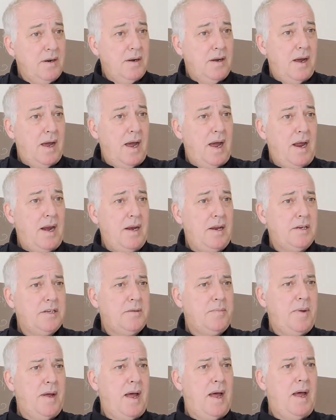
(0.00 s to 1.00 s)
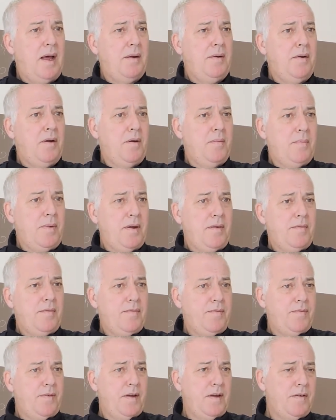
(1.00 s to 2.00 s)
and it's about not being
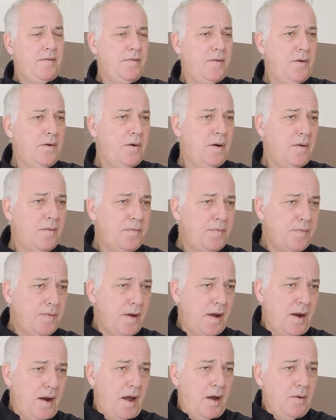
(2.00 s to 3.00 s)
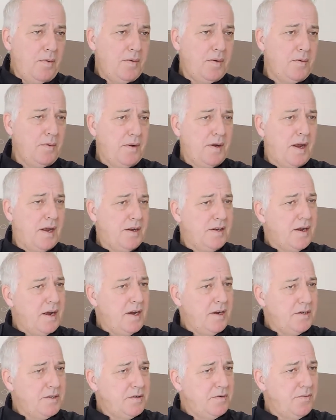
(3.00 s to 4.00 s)
fearful of, you know, we get
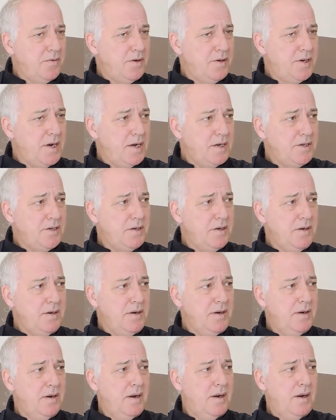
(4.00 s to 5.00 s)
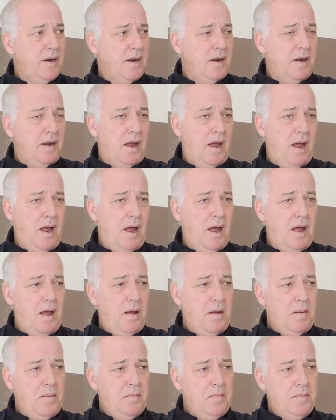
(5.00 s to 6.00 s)
days of rejection.
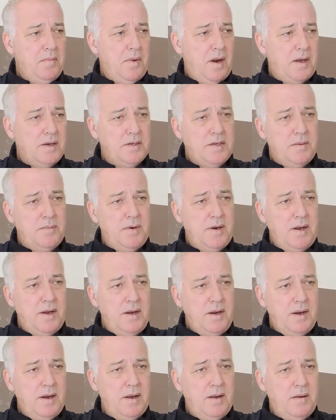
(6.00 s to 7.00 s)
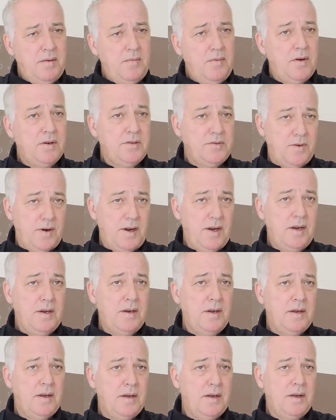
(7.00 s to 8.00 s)
Like somebody, Ross rang
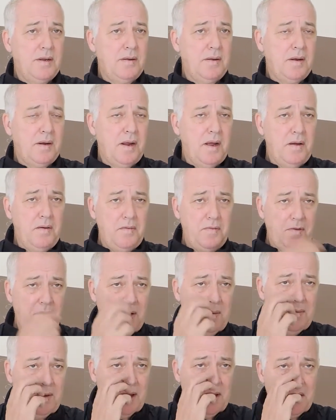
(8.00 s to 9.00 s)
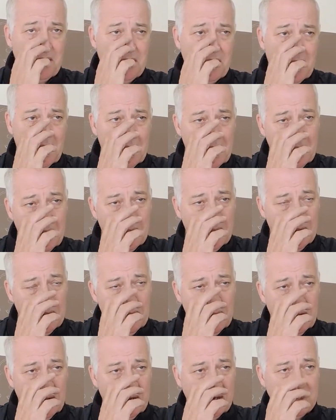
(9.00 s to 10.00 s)
a guy at the firm the other day.
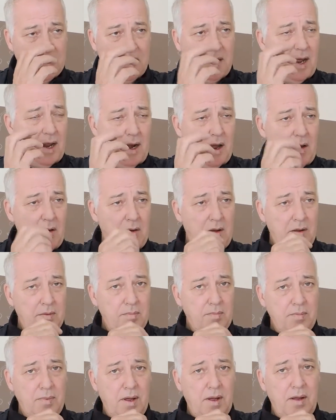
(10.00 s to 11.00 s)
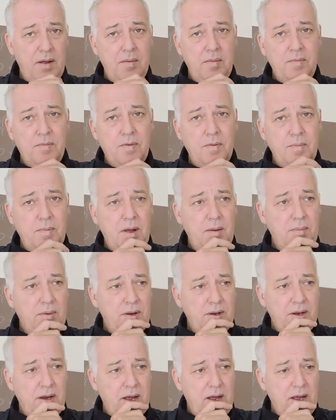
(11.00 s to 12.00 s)
He said, hello, I'm from Made by
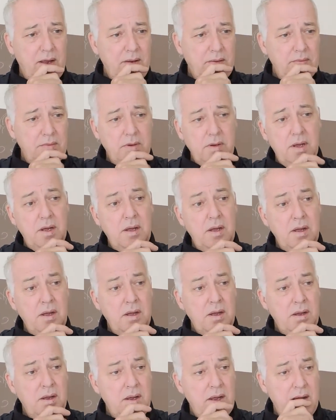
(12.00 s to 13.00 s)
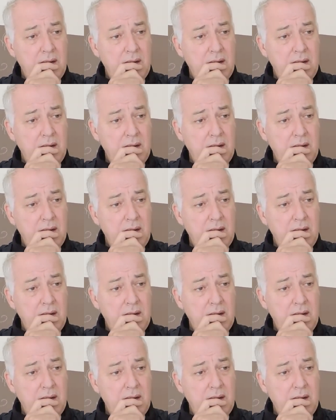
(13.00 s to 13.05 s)
Dave. Yeah.